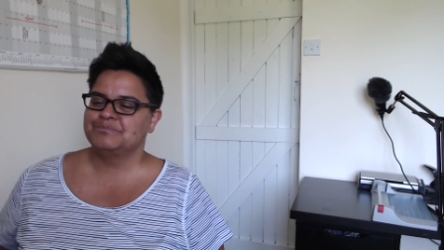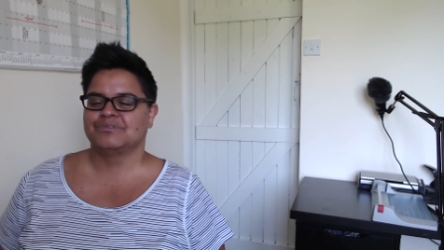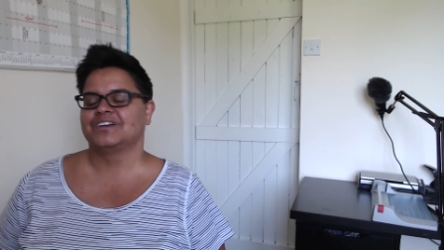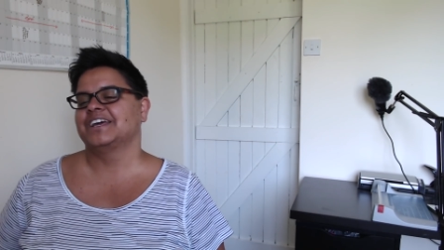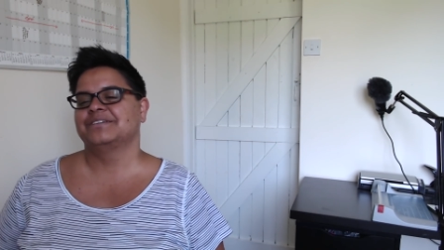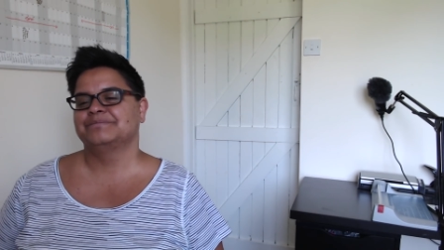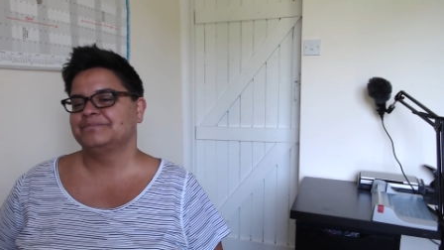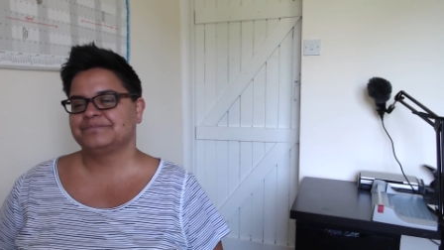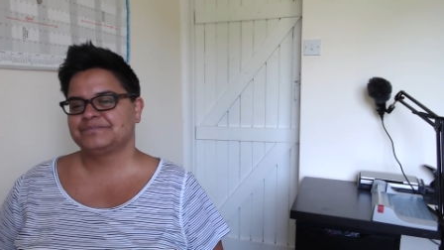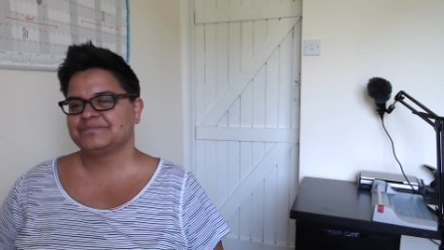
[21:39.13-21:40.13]
Brilliant.
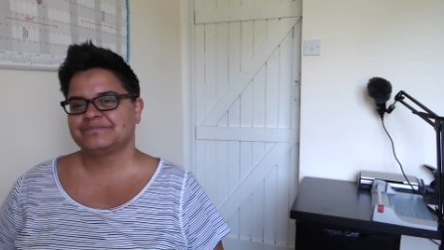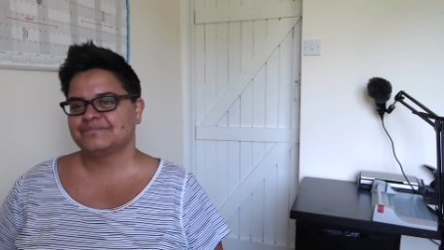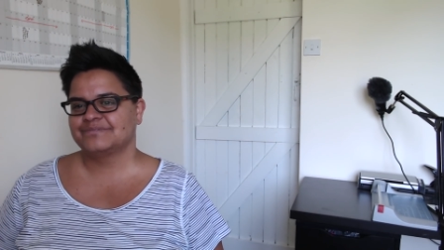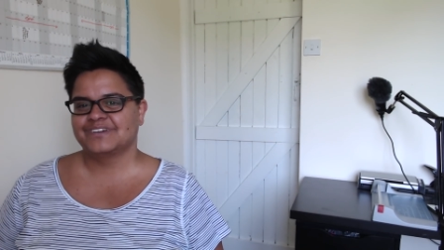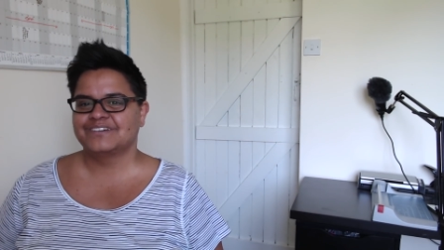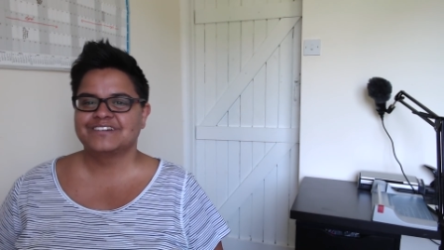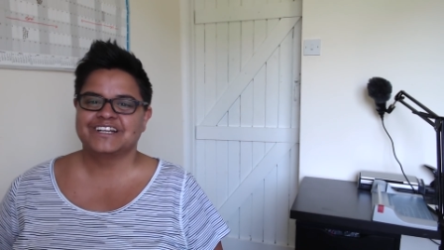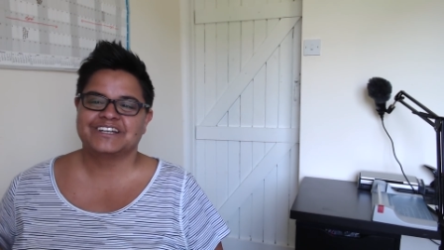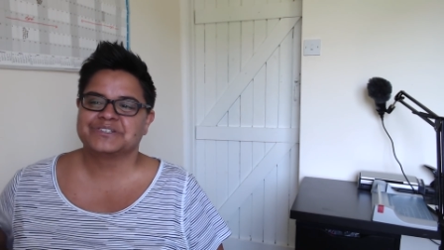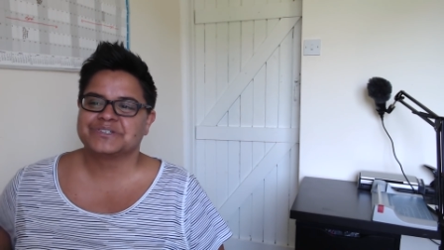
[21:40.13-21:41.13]
I really
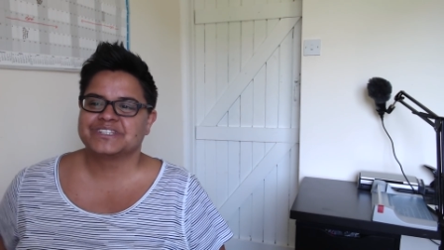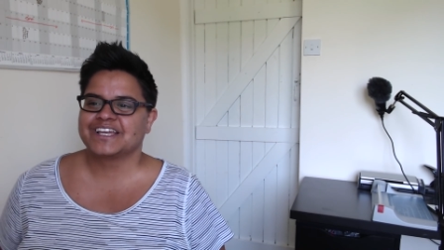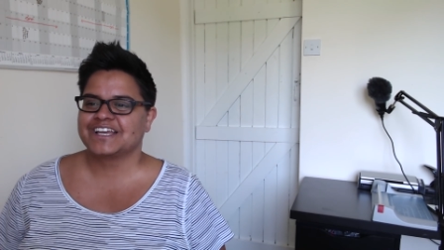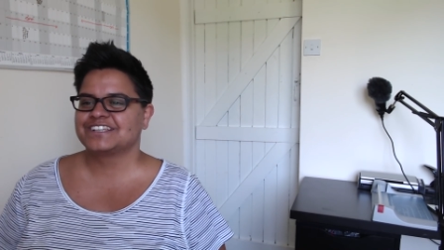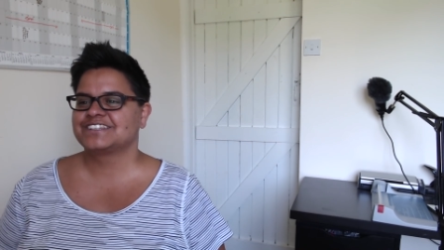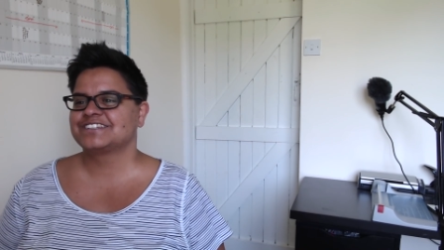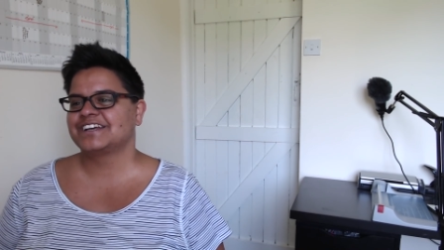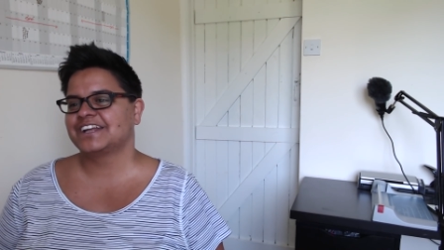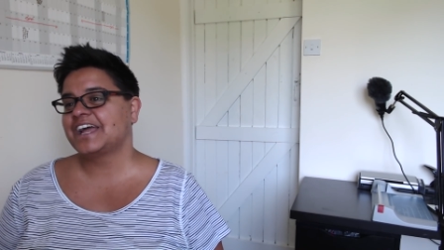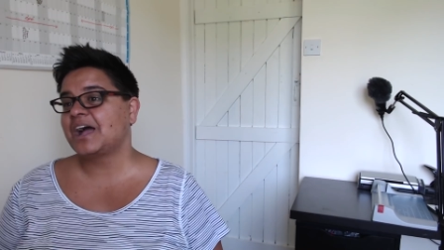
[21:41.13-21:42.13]
enjoyed this,
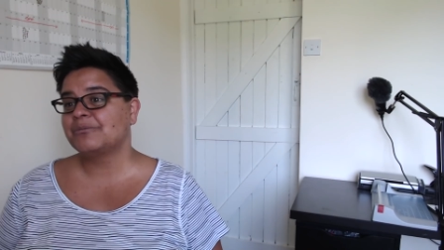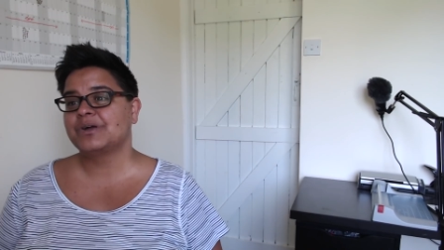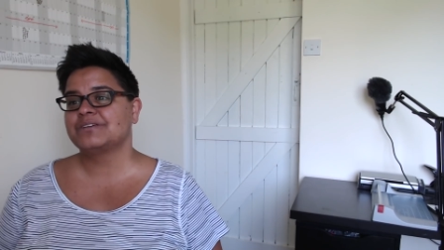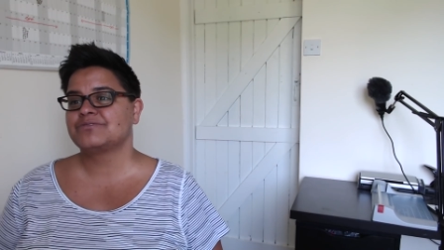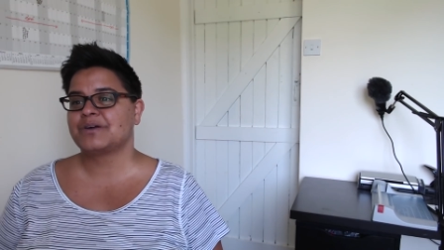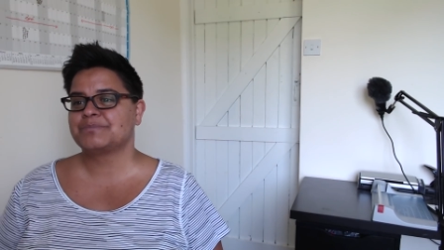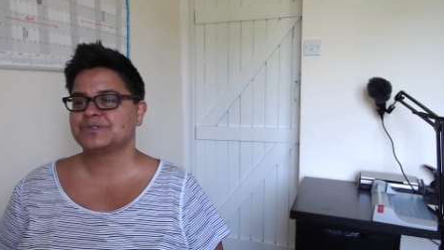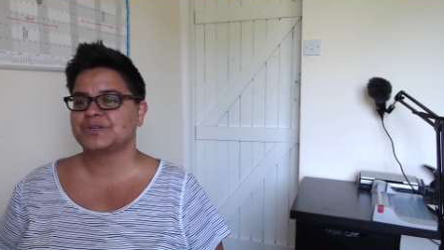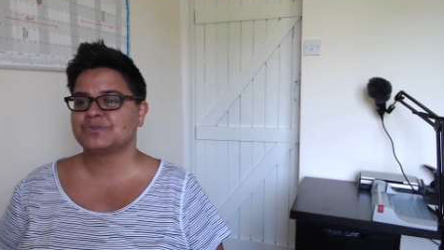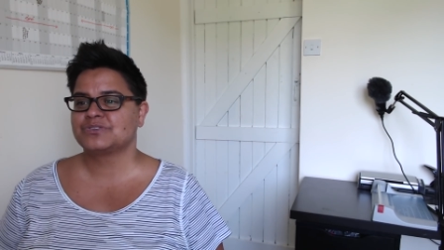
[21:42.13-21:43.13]
and I can't wait for
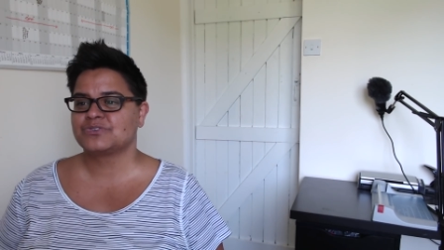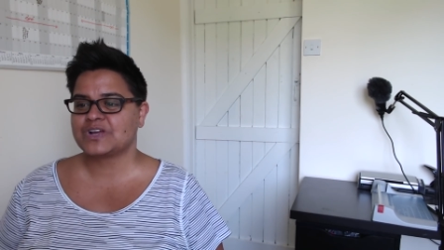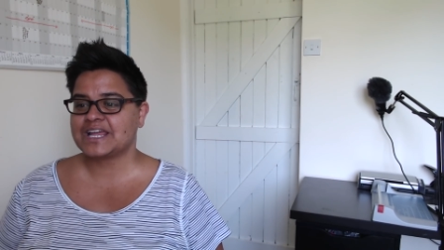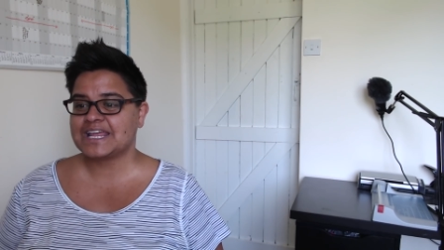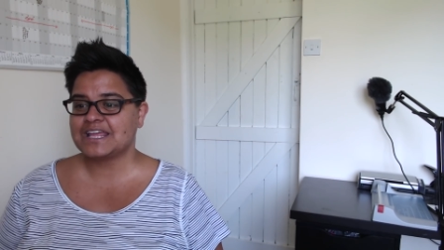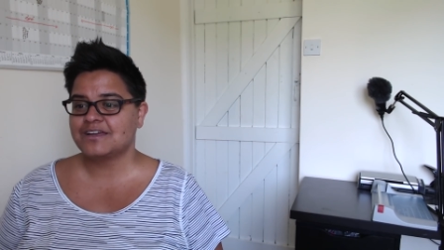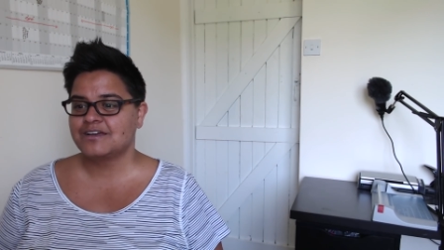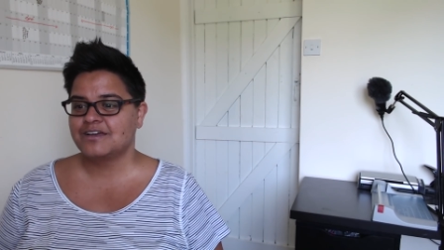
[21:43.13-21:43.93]
episode three.